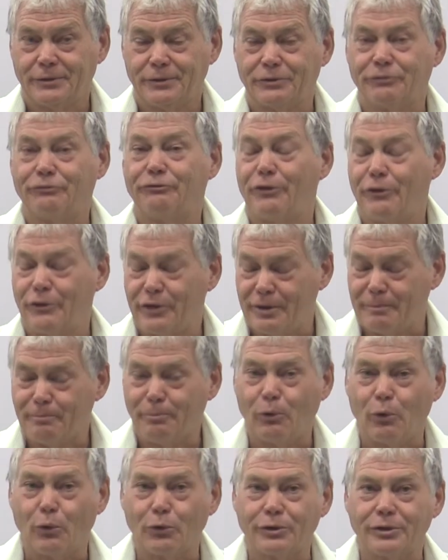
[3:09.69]
It's very
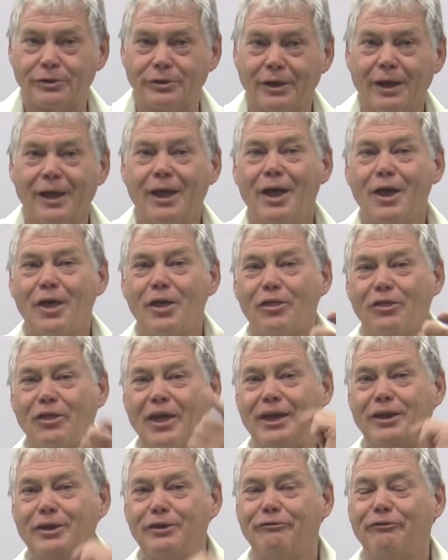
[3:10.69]
important.
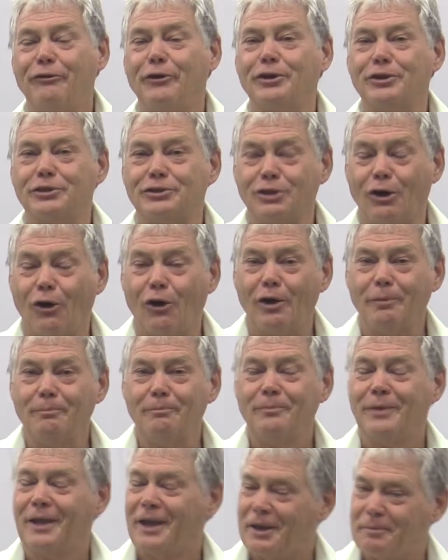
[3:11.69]
Thank you for your
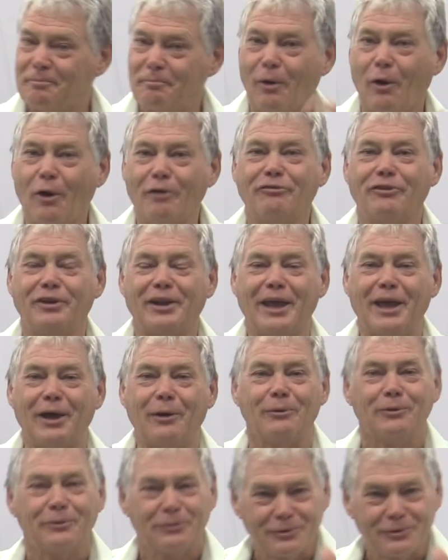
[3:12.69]
time, and bye for now.